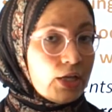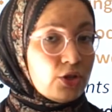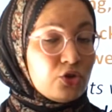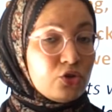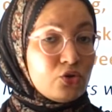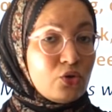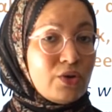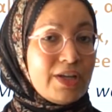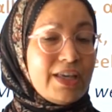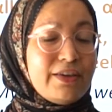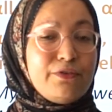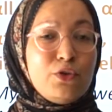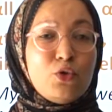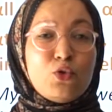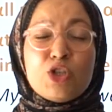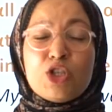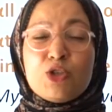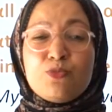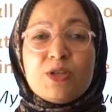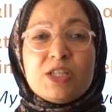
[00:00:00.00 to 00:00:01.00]
so if
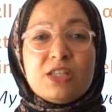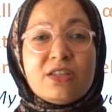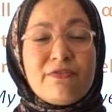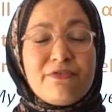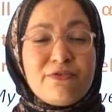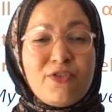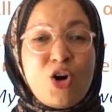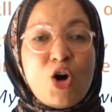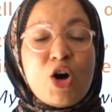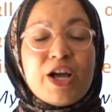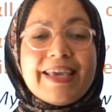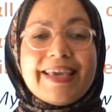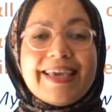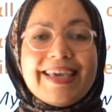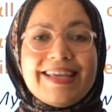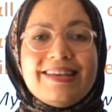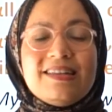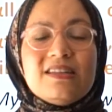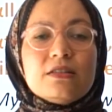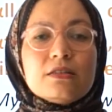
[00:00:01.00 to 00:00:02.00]
you specify
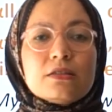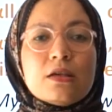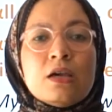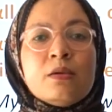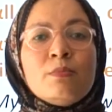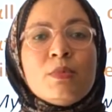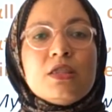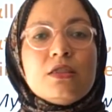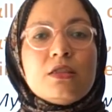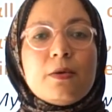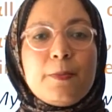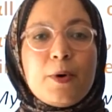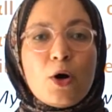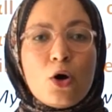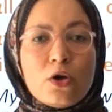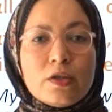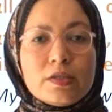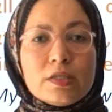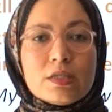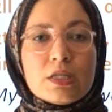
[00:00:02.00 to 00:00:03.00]
any time in the
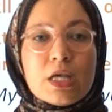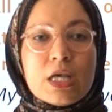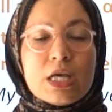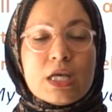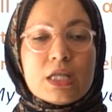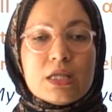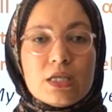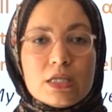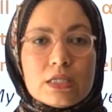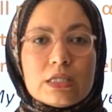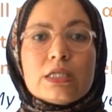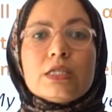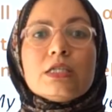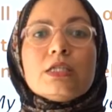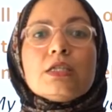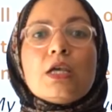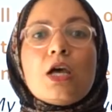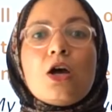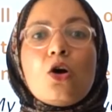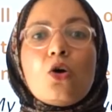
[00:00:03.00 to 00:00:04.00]
past,
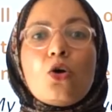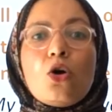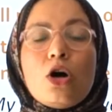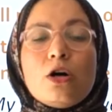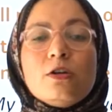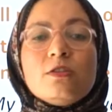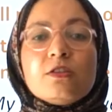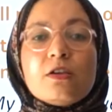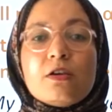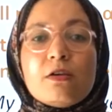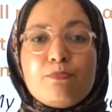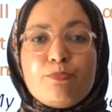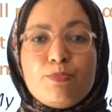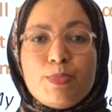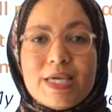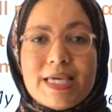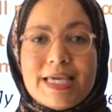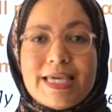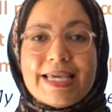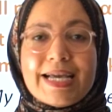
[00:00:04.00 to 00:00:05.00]
this could
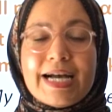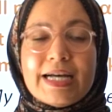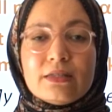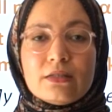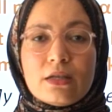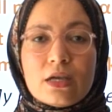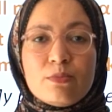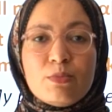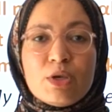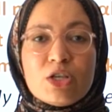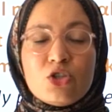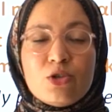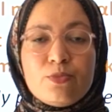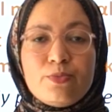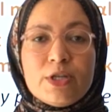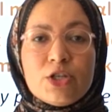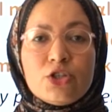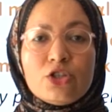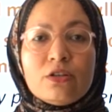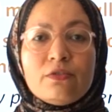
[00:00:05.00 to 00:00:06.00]
be a time
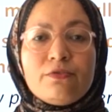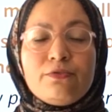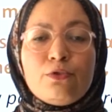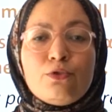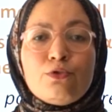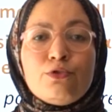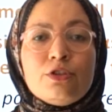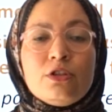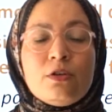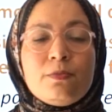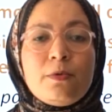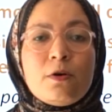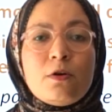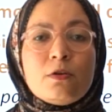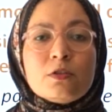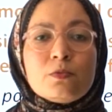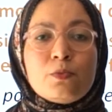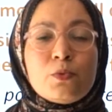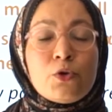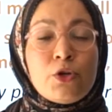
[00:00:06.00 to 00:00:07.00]
expression for the
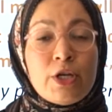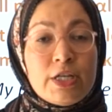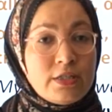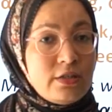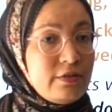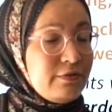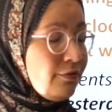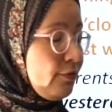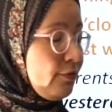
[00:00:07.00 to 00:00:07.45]
past progressive.